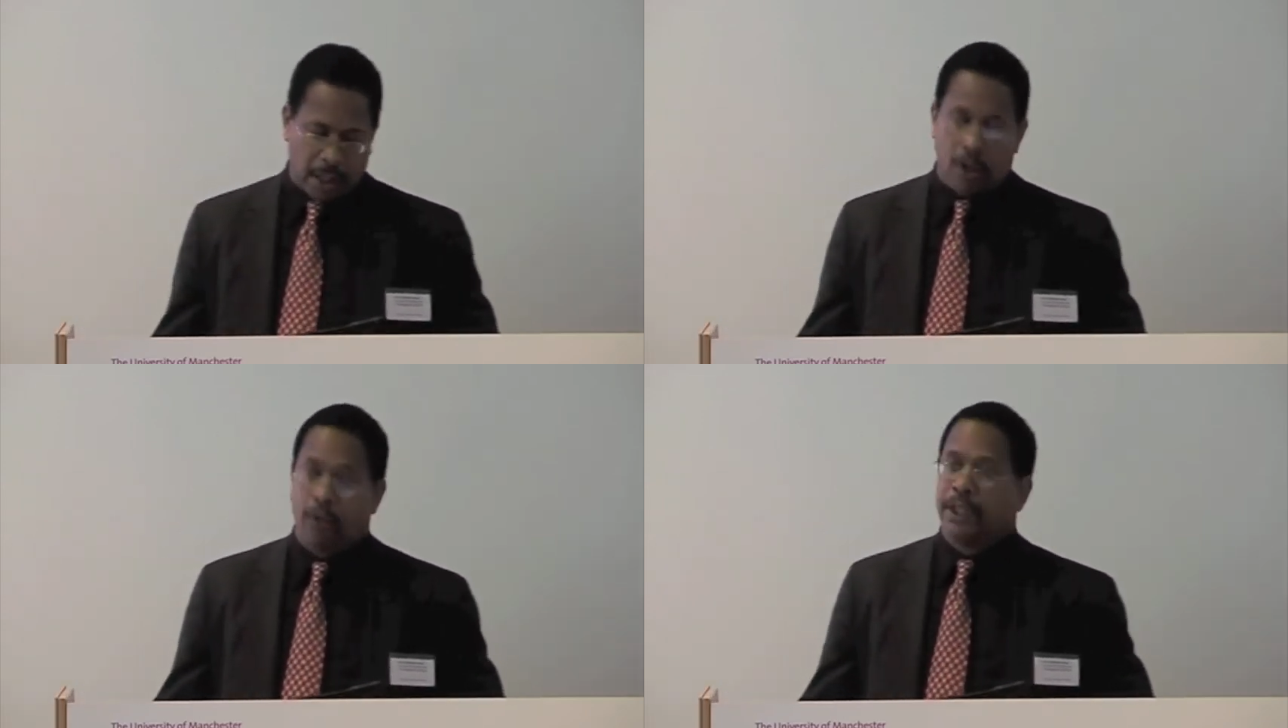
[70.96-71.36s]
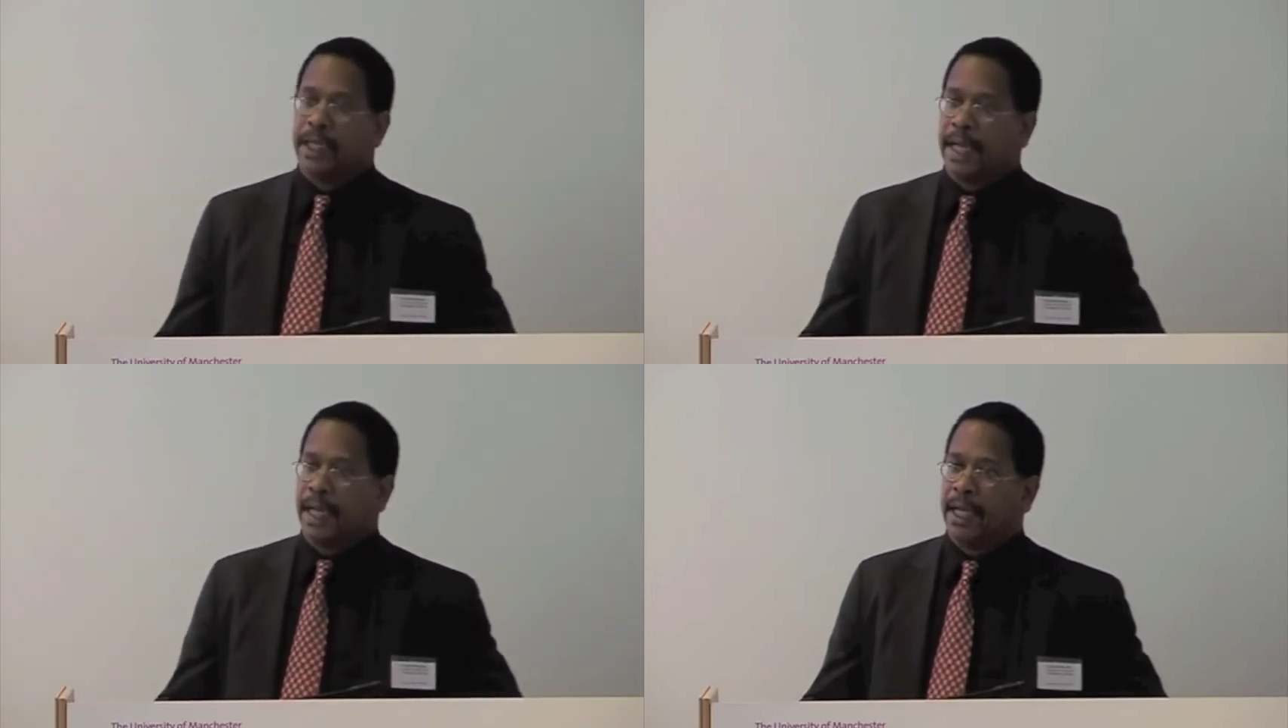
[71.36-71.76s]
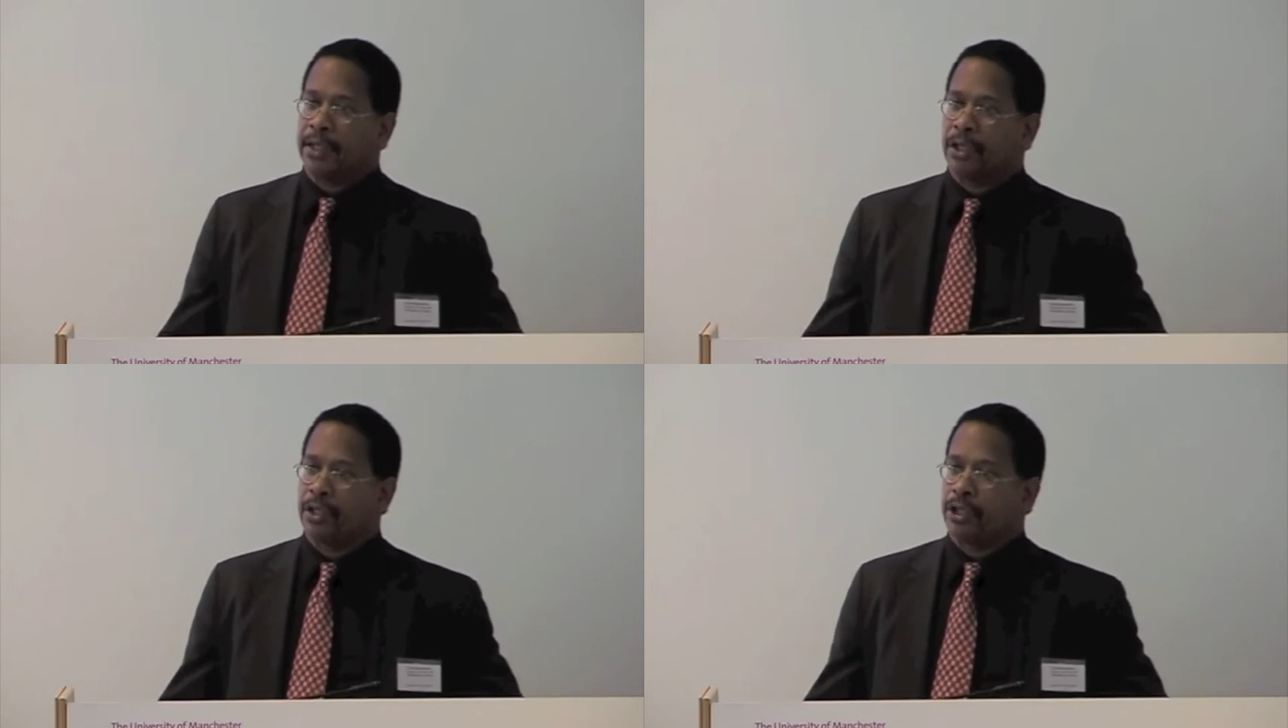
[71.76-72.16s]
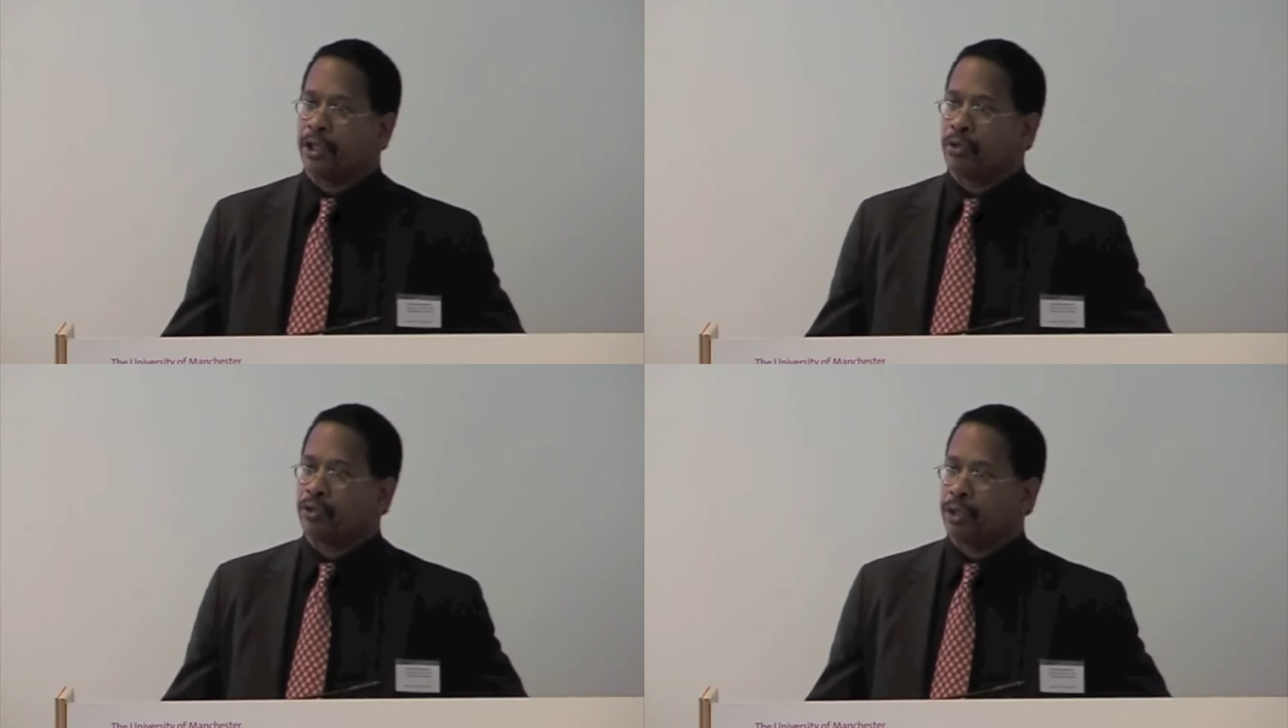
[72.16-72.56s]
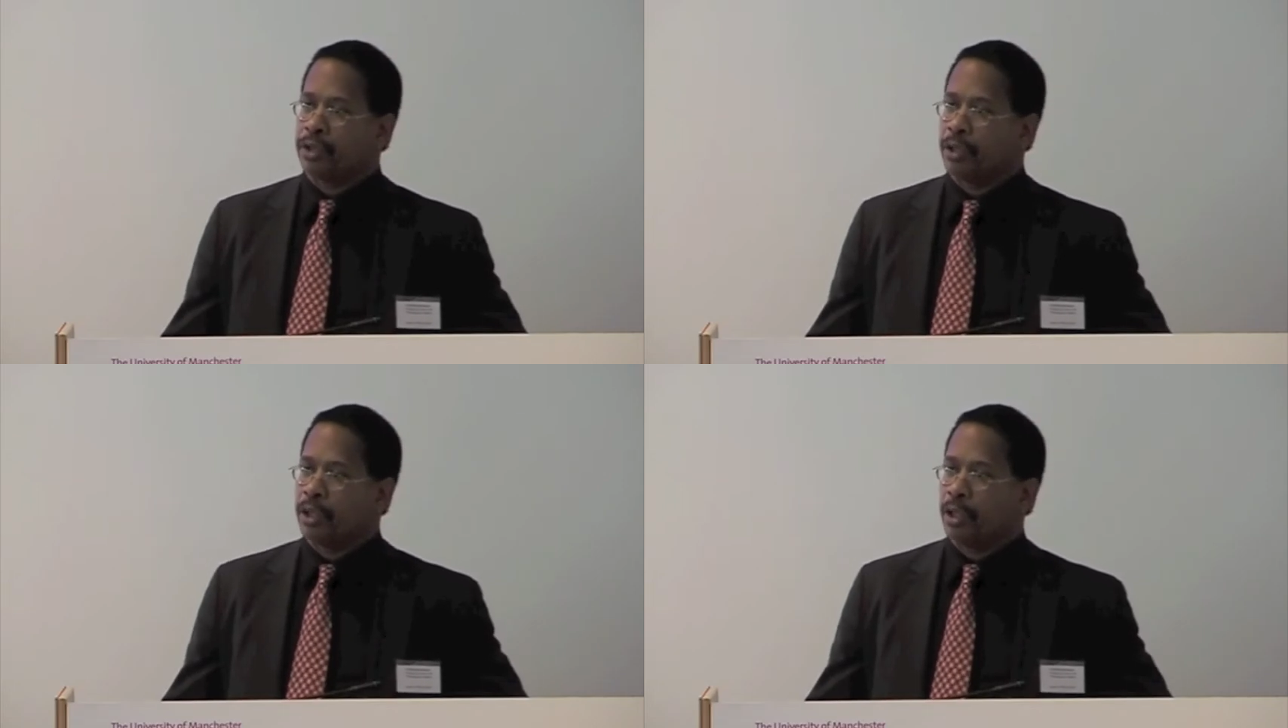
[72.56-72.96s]
only had children,
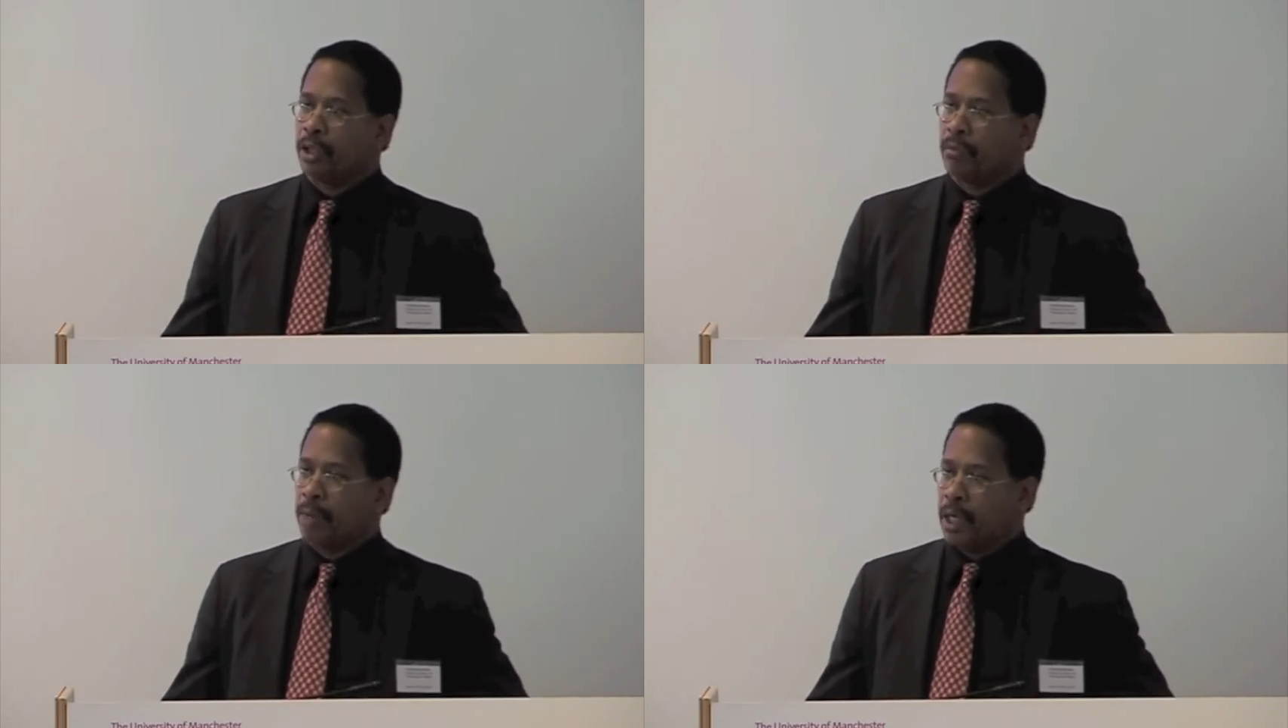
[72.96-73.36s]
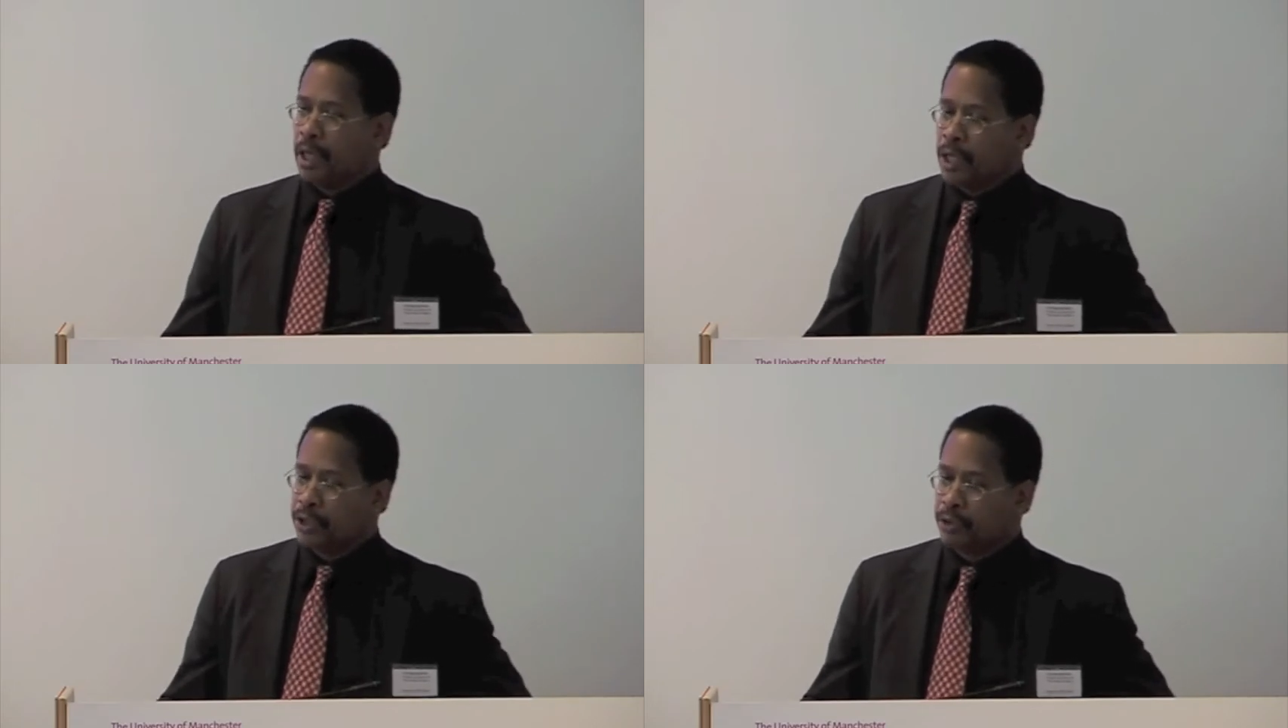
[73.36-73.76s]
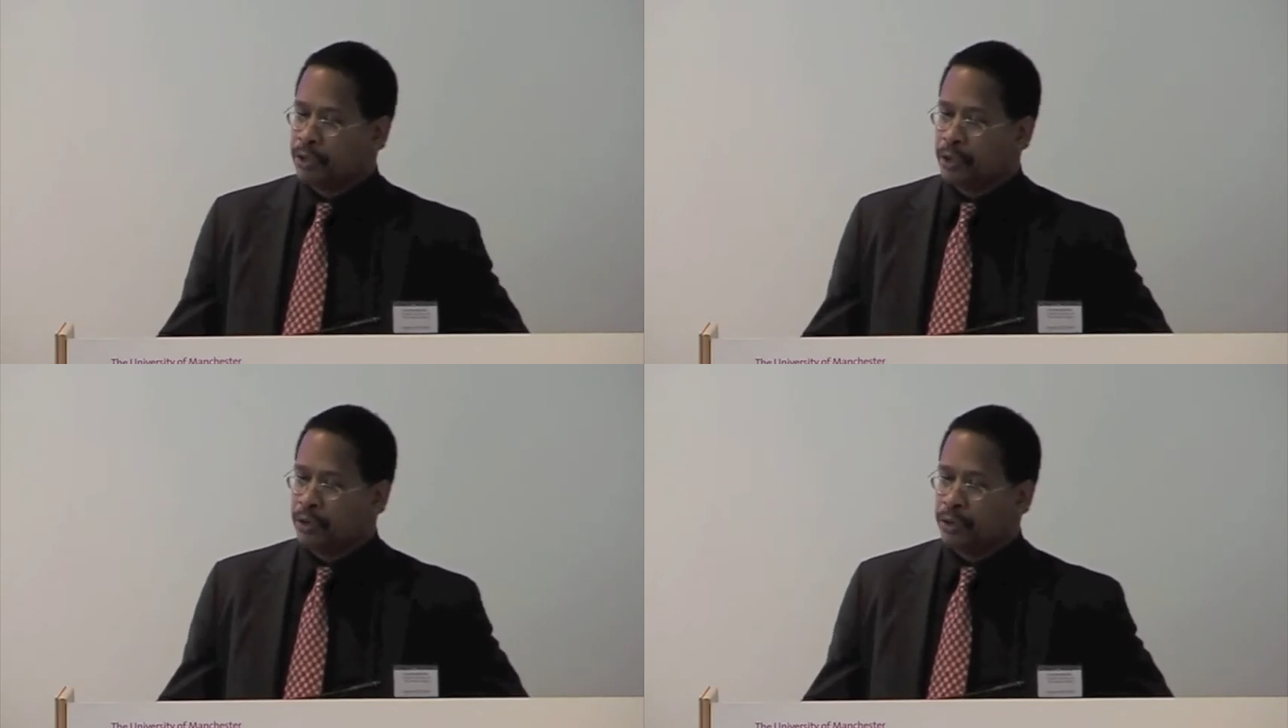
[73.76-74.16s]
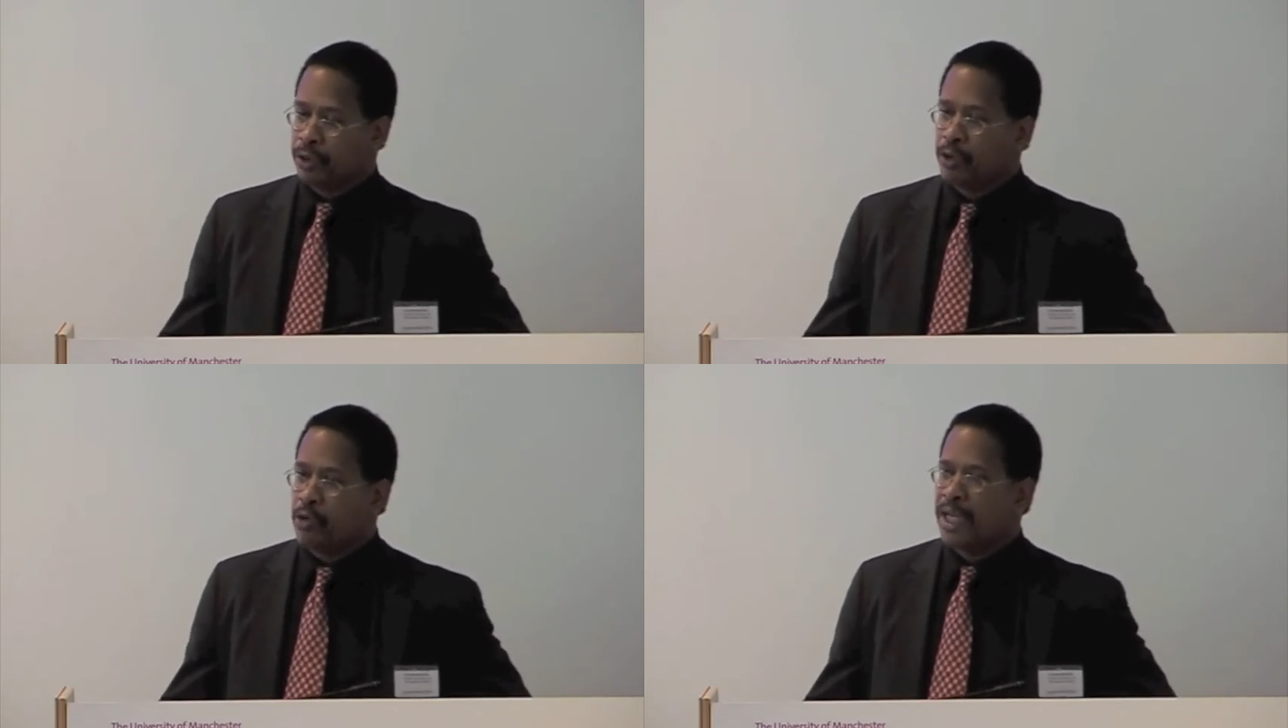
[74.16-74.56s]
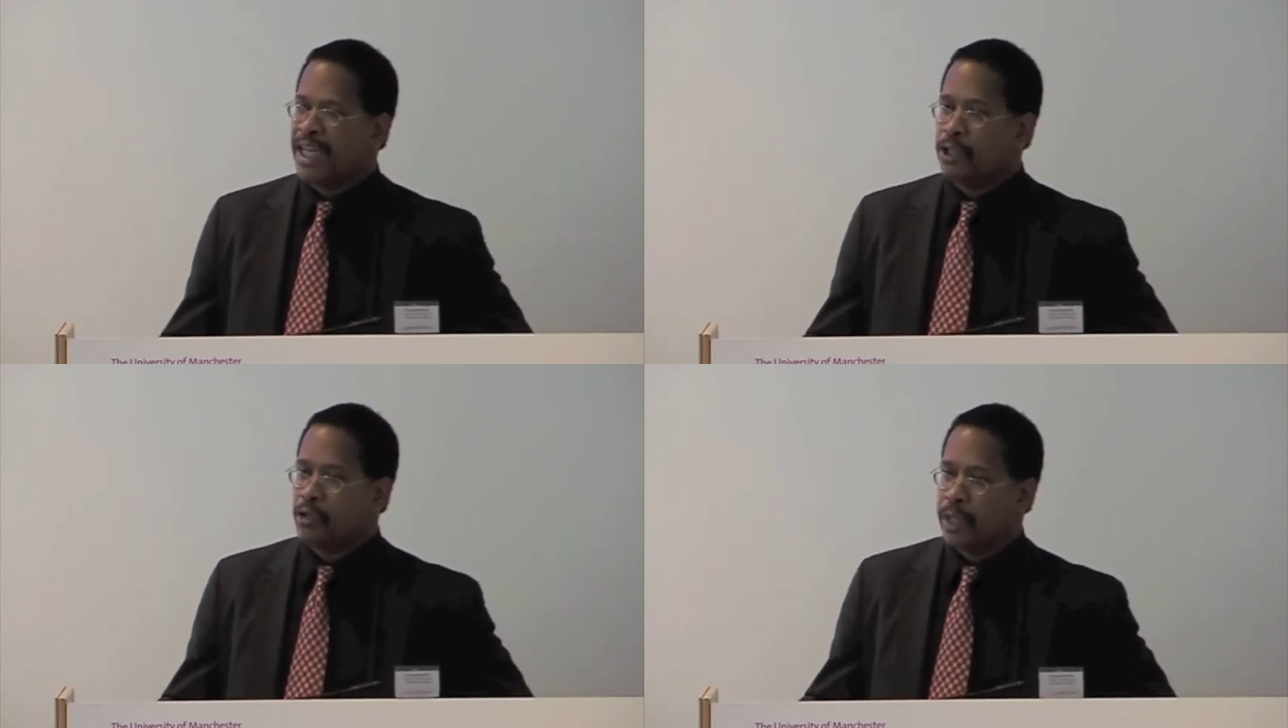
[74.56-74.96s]
biological children, who are
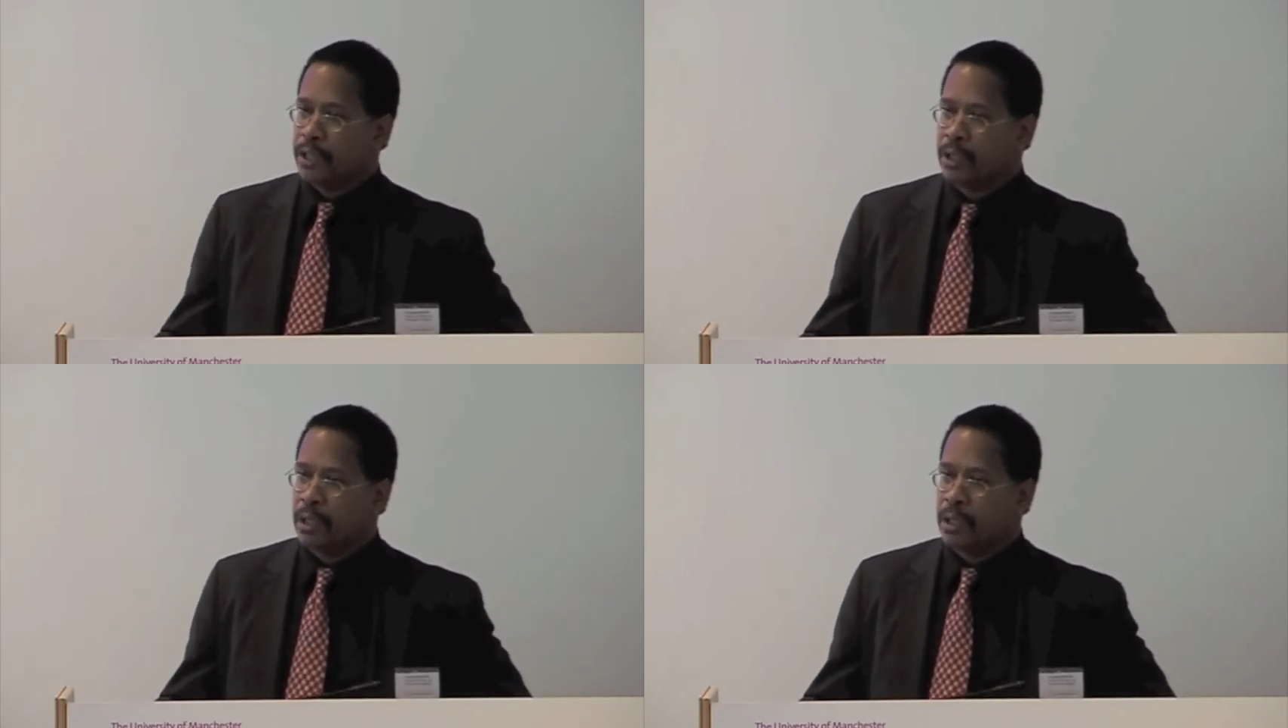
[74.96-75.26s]
Inuit.